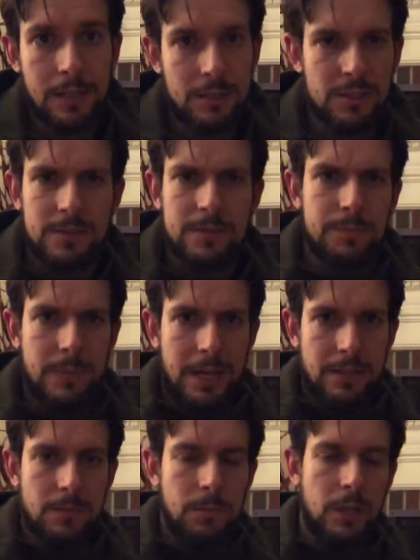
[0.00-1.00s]
I just had
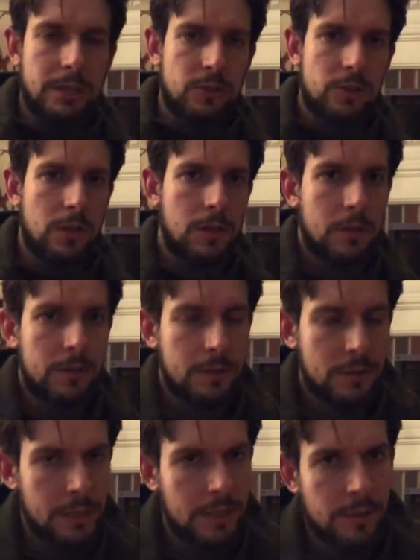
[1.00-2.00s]
a light shirt on
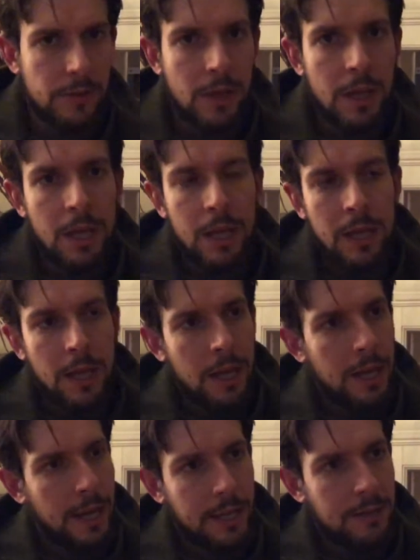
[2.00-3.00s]
underneath.
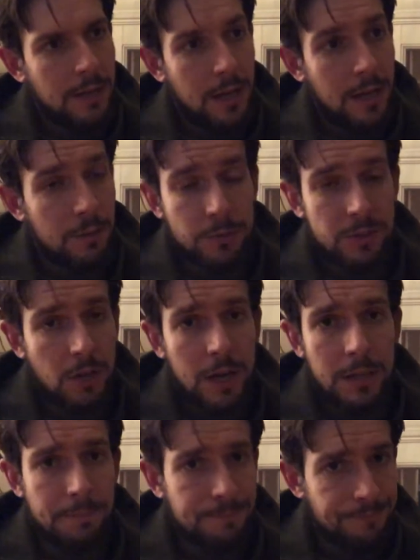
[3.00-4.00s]
And it was
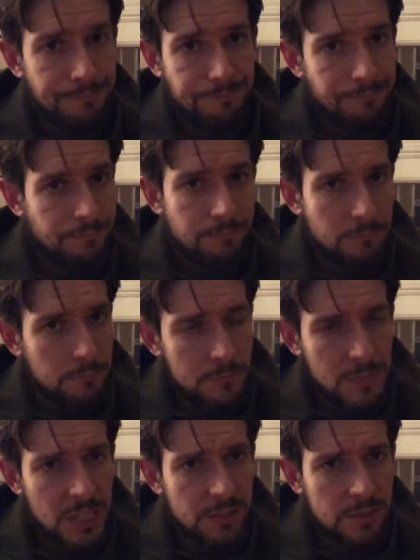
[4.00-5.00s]
great.
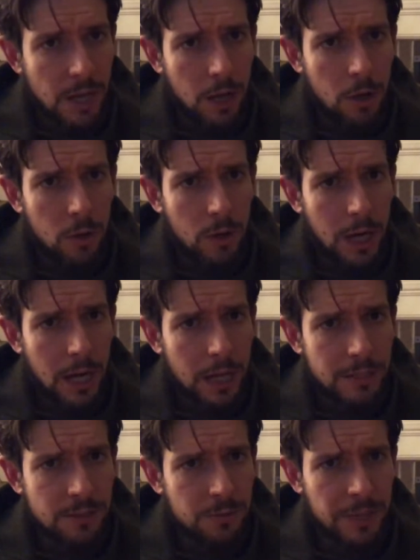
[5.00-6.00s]
So
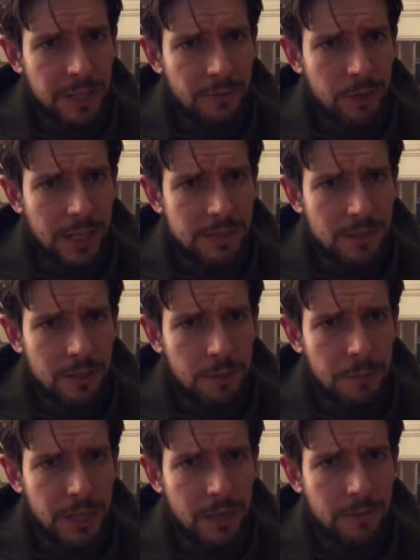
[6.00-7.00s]
just wanted to give you guys a little
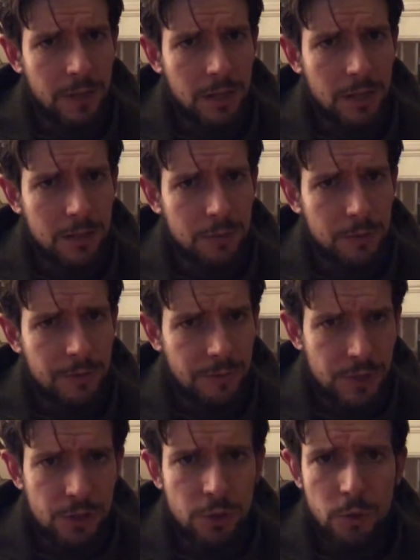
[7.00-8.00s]
bit of a
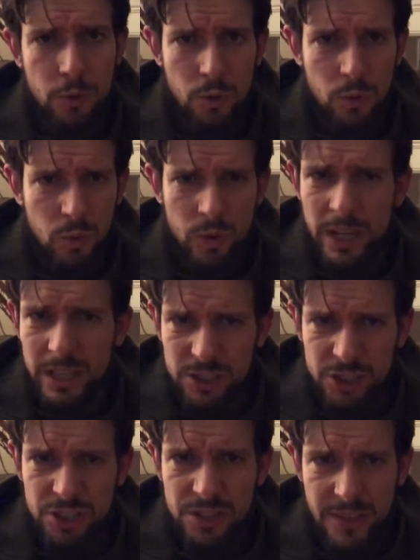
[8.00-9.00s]

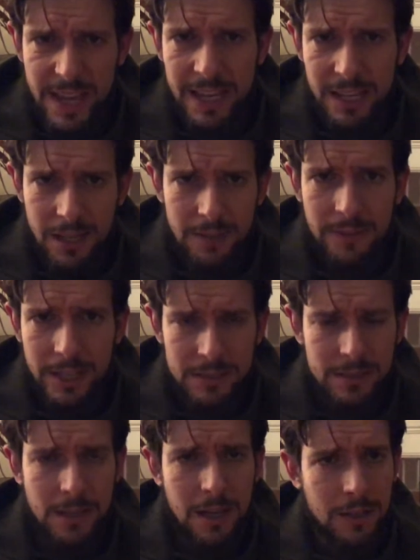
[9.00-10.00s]
review-ish thing of
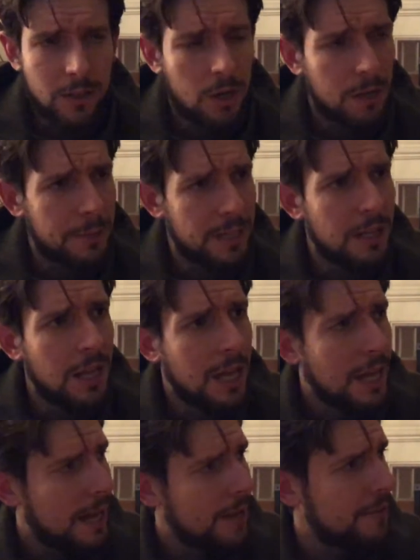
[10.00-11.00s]
this garment.
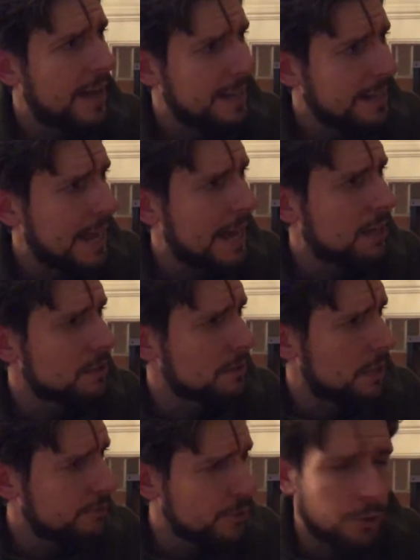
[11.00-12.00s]
I've had it out.
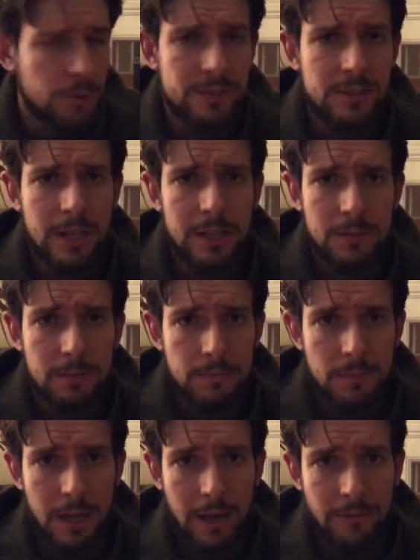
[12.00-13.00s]
I've used it.
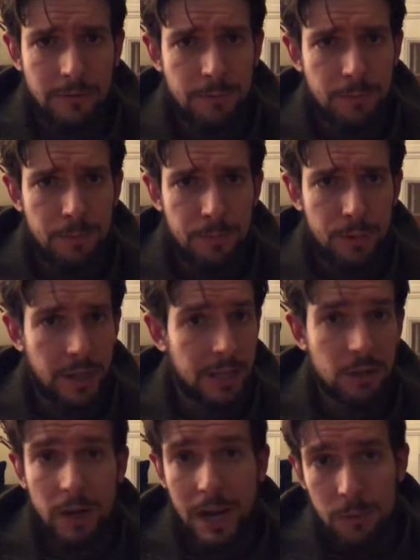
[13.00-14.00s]
I've played
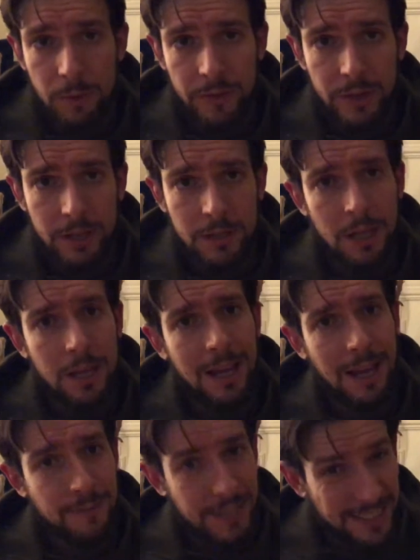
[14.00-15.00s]
around with it.
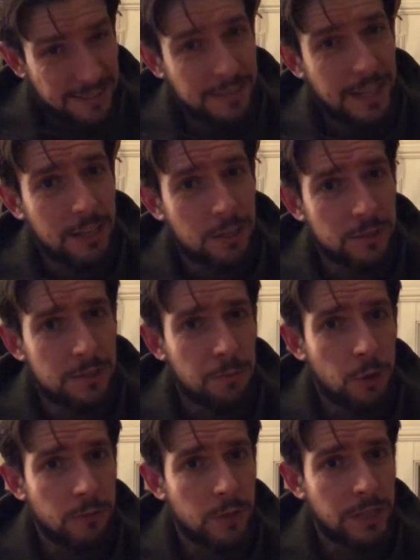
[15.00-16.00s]
I've yet to take it on some
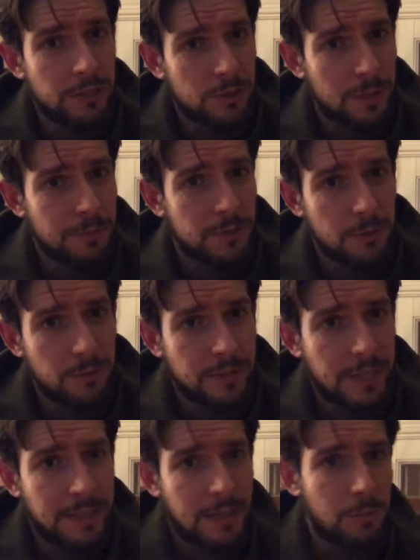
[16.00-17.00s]
overnight trips, so
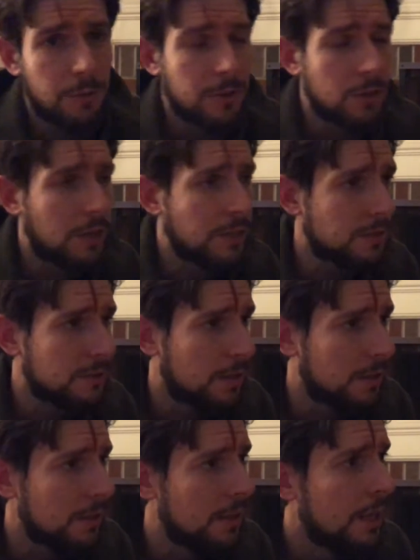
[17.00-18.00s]
take that with a grain of
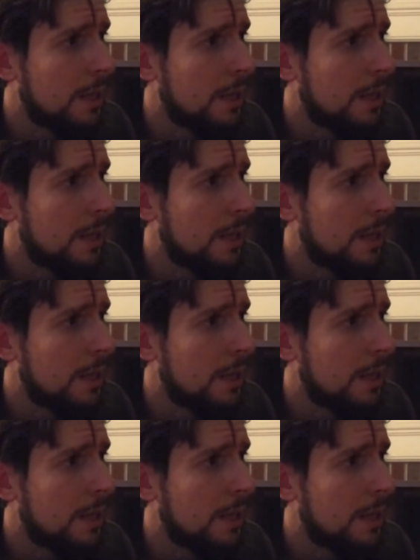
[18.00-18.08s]
salt.